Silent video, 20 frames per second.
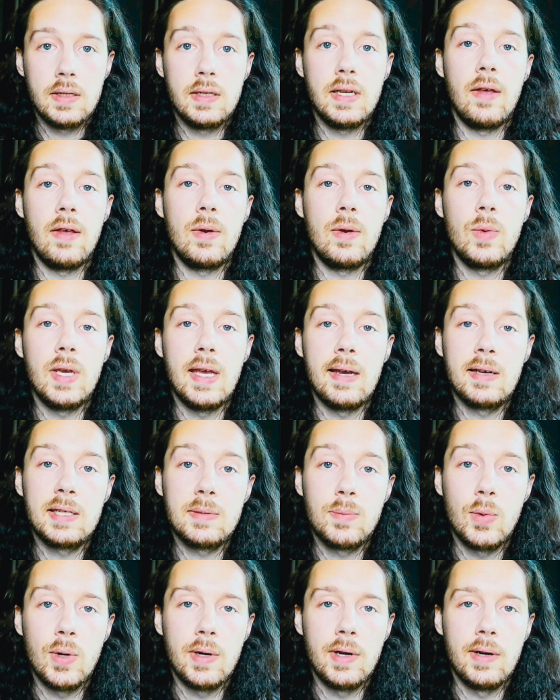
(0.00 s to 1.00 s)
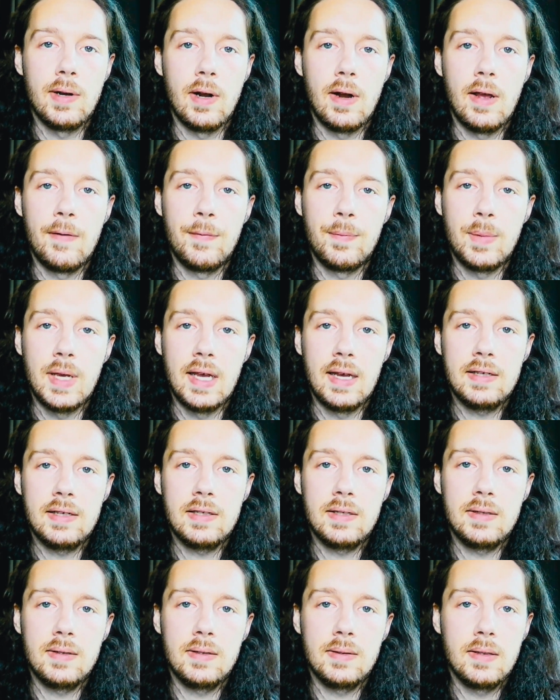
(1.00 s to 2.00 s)
Now that we exported our
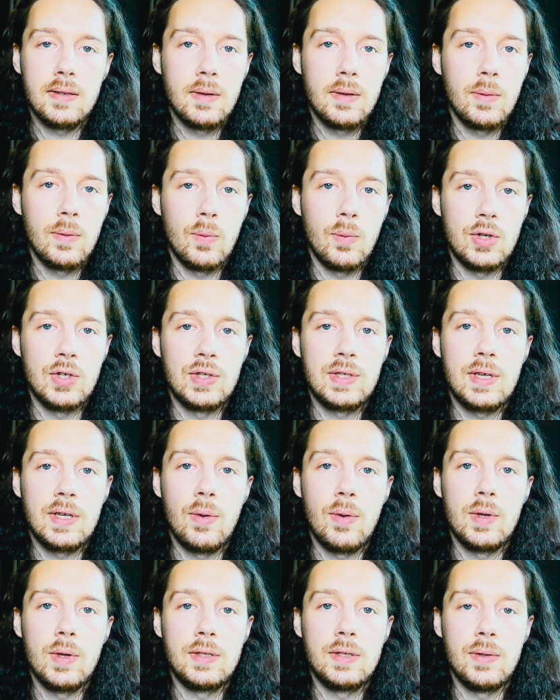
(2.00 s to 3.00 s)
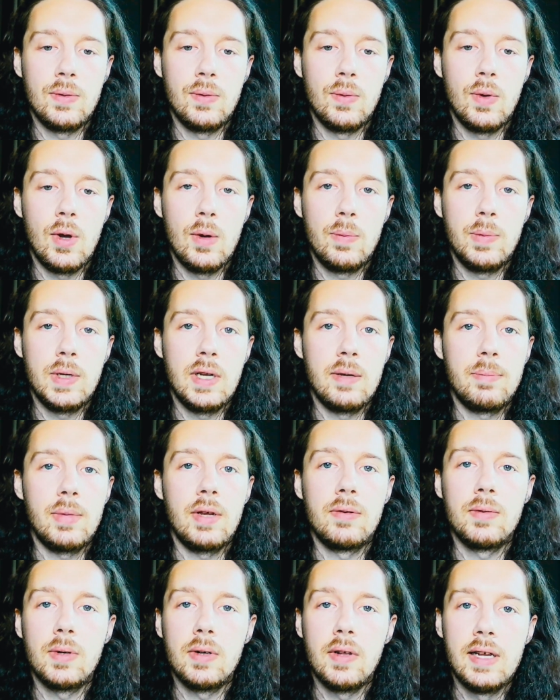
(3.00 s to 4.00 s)
FBX, we're just going to open up
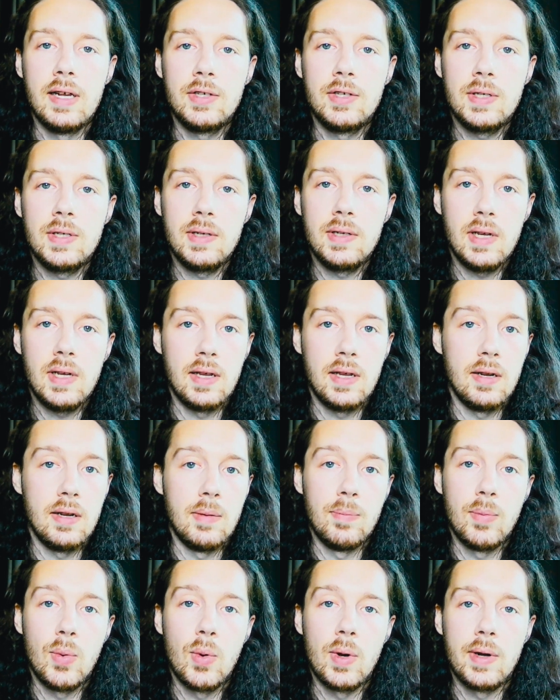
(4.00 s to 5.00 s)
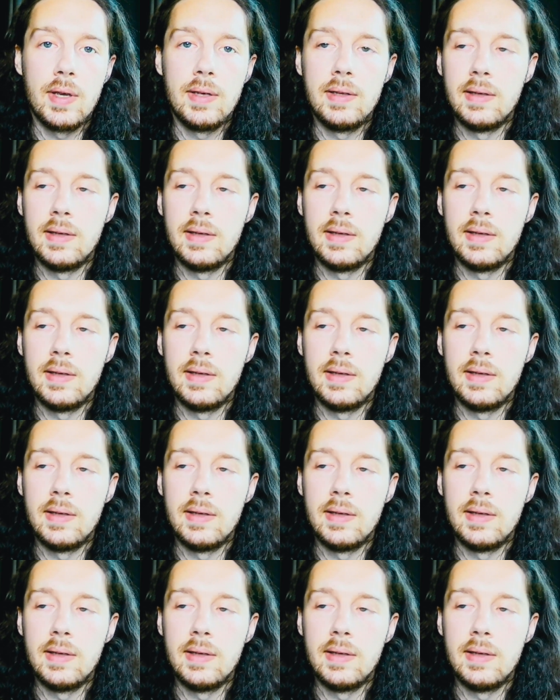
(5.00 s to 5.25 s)
Unreal Engine and import it in